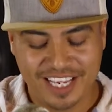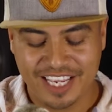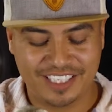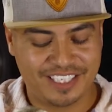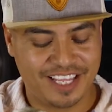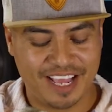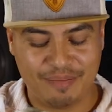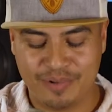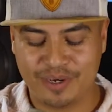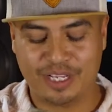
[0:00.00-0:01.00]
into
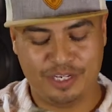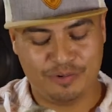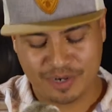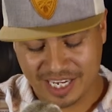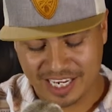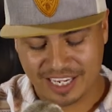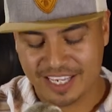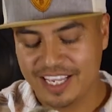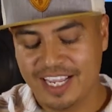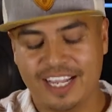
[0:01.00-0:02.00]
that book and read it,
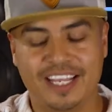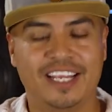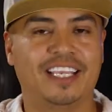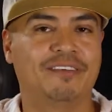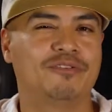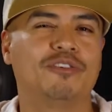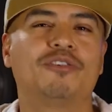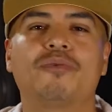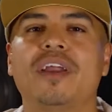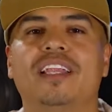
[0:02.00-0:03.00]
and it gives you
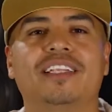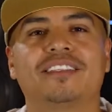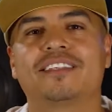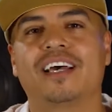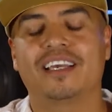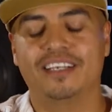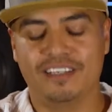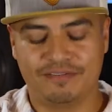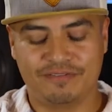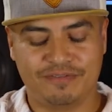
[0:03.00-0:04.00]
great insight
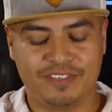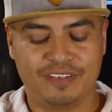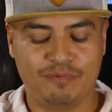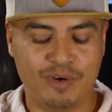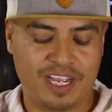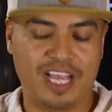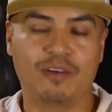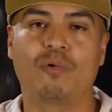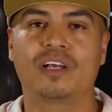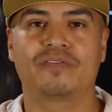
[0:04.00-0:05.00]
of of what God
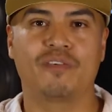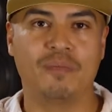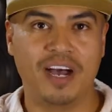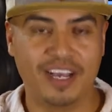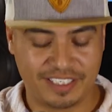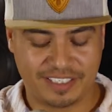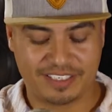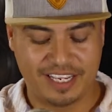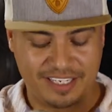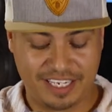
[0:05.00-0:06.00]
wants from us,
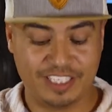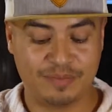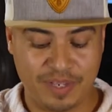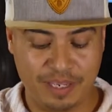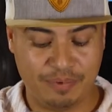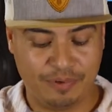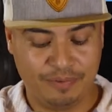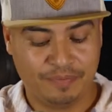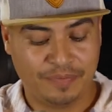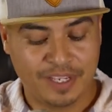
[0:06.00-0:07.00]
uh, His people.
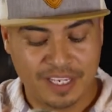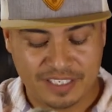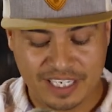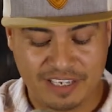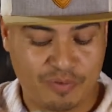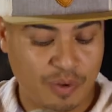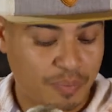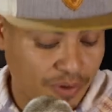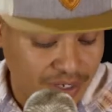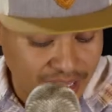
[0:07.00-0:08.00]
See, if we
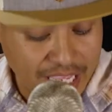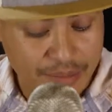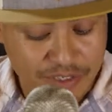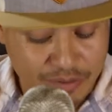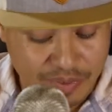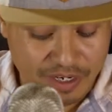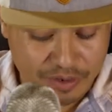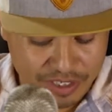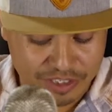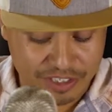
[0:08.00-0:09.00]
proclaim to be
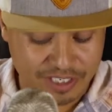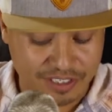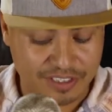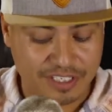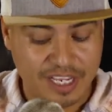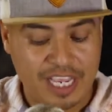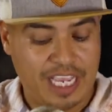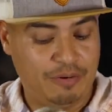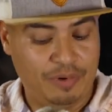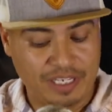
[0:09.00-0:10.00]
Christians
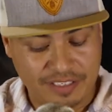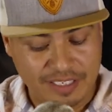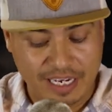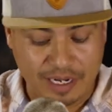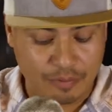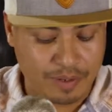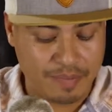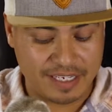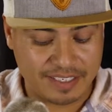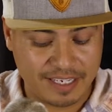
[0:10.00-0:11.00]
and we sin and we
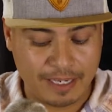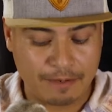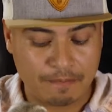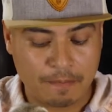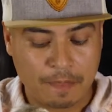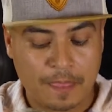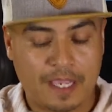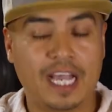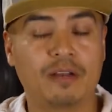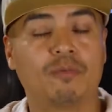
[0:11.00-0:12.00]
mess up,
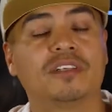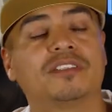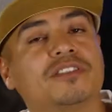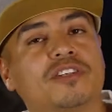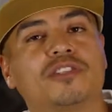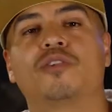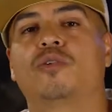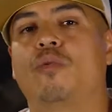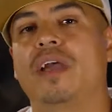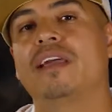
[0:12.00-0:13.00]
God wants us to turn
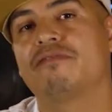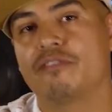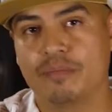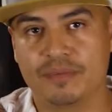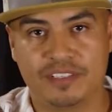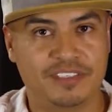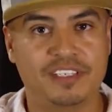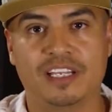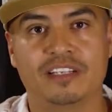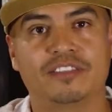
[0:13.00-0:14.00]
away from
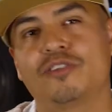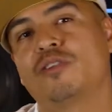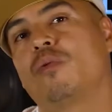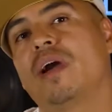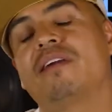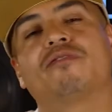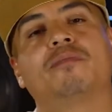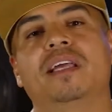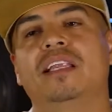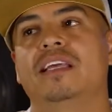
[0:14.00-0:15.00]
sin, turn away
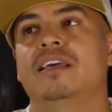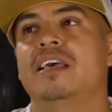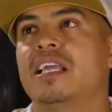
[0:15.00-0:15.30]
from any